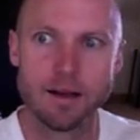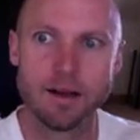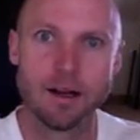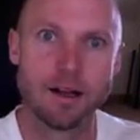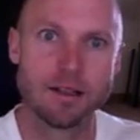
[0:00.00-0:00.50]

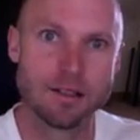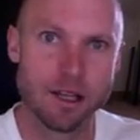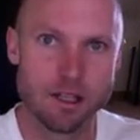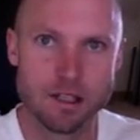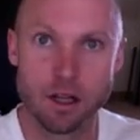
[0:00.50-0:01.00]
uh,
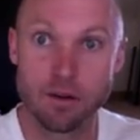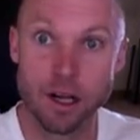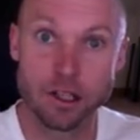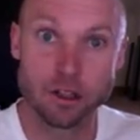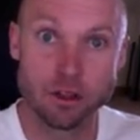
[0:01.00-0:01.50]

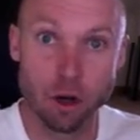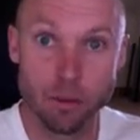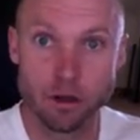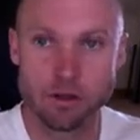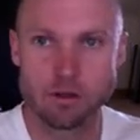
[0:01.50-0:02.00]
deceleration
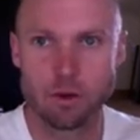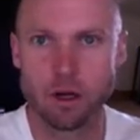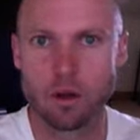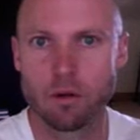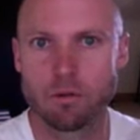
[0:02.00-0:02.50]
dominance where a
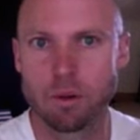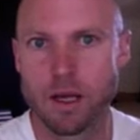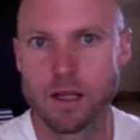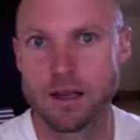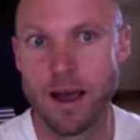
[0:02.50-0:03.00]
lot of
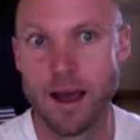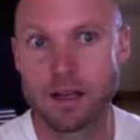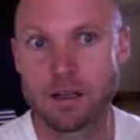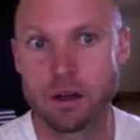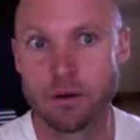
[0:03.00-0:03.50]
players are
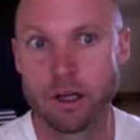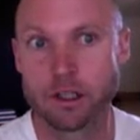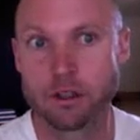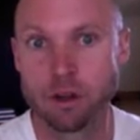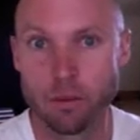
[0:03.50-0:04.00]

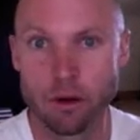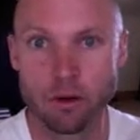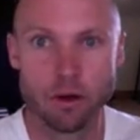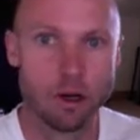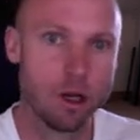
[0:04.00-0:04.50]
acceleration dominant,